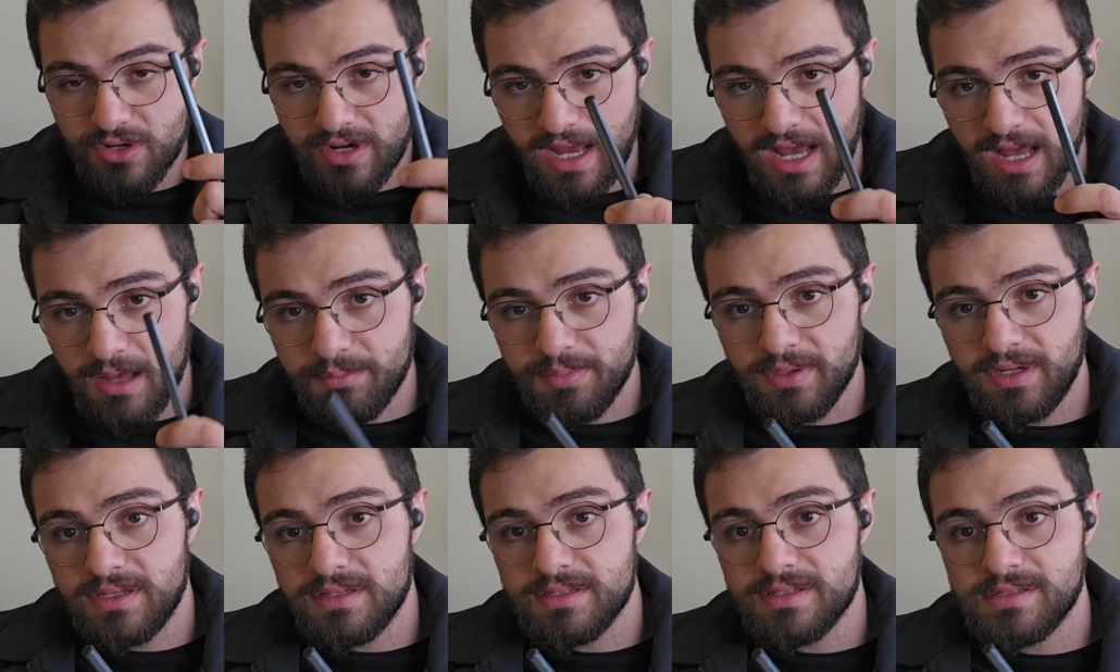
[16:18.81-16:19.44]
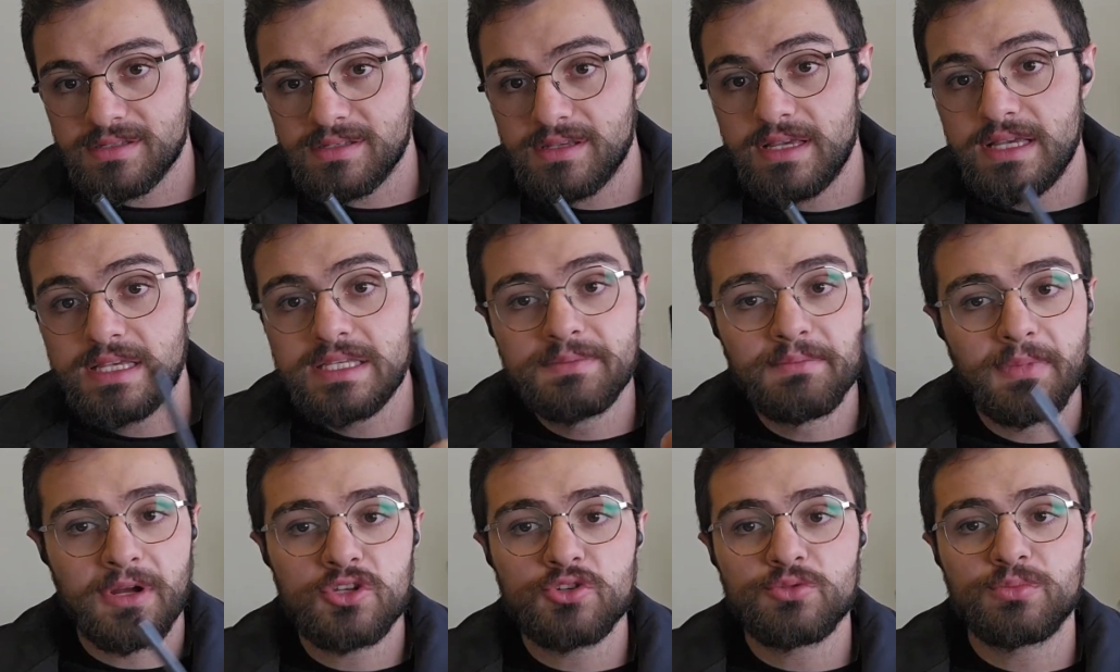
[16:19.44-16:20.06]
Your happiness
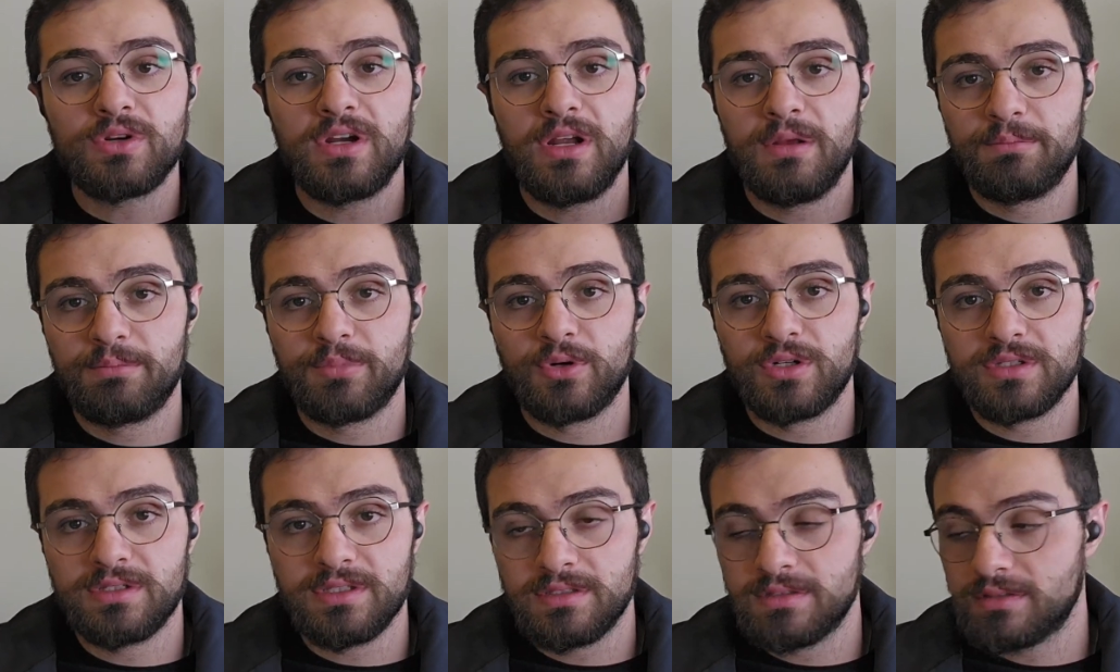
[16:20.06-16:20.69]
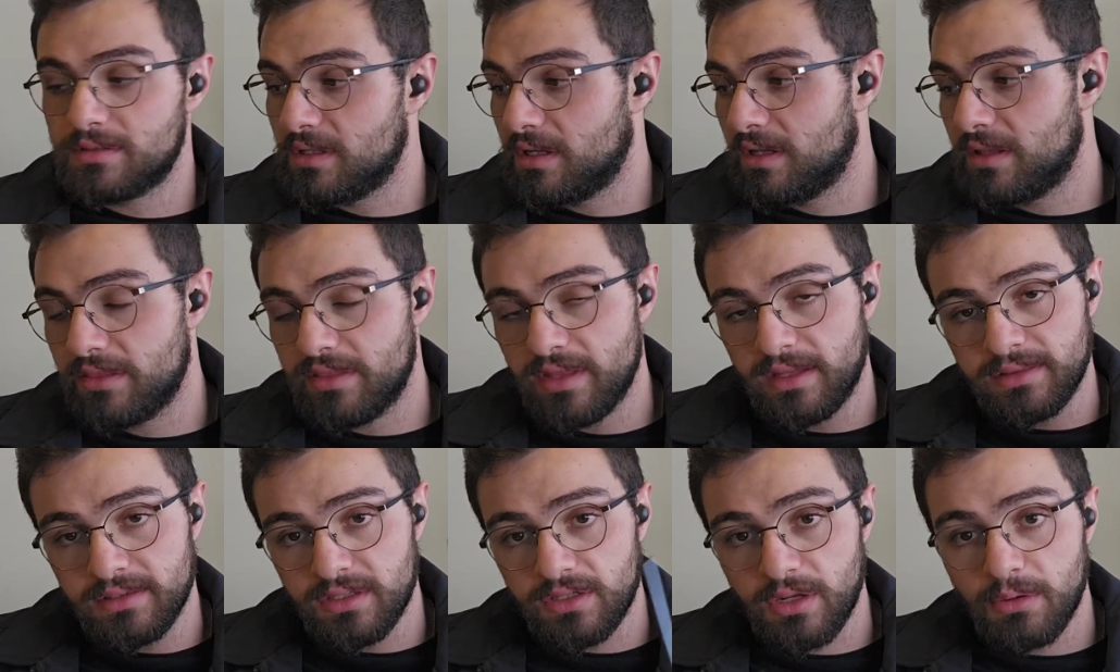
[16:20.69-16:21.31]
is much more important
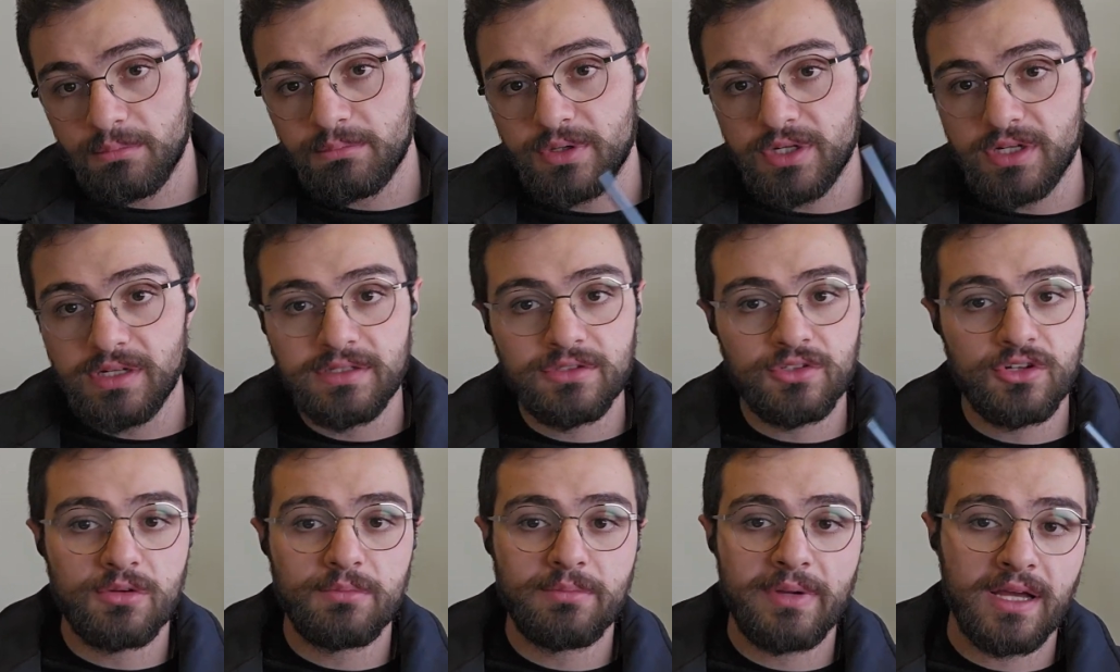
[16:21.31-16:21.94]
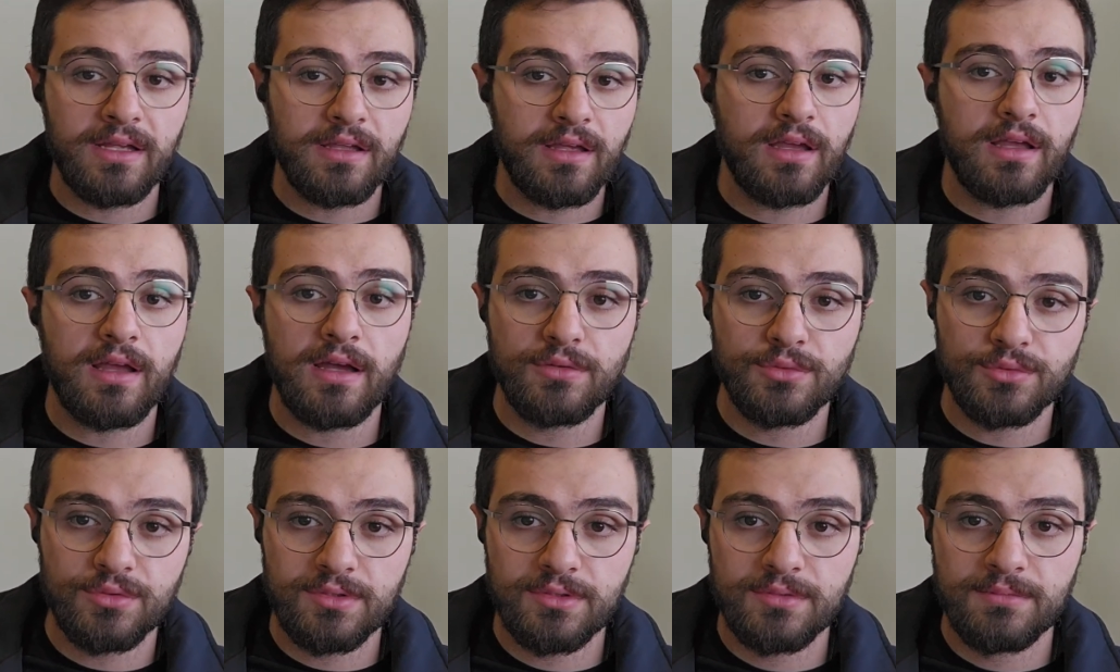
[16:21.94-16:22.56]
than the number in your bank
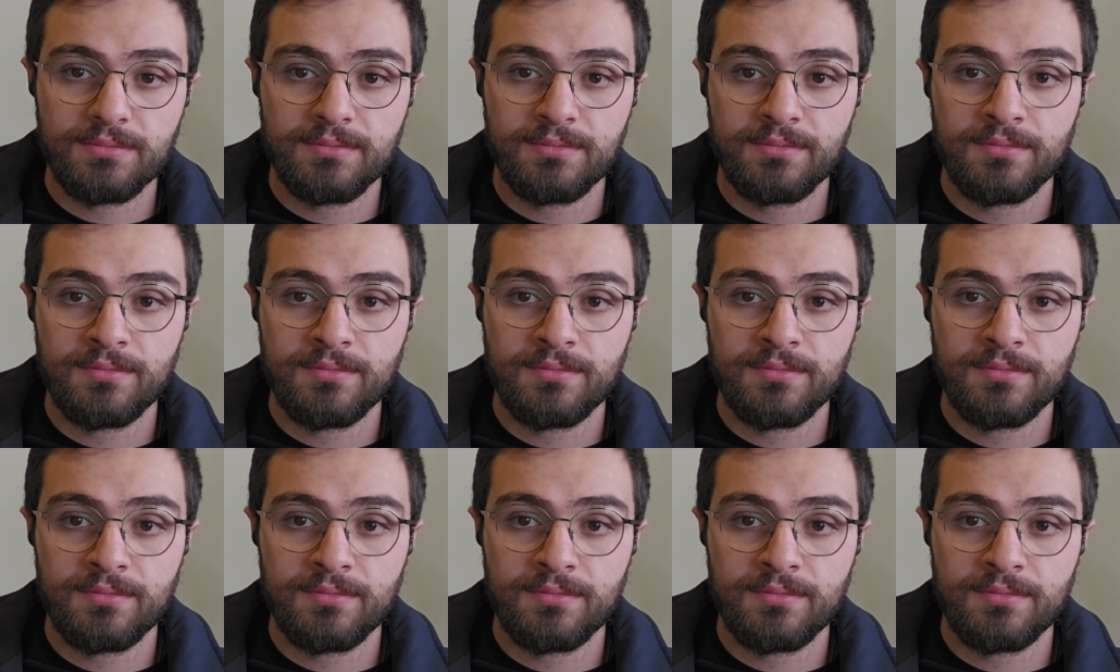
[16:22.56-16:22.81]
account.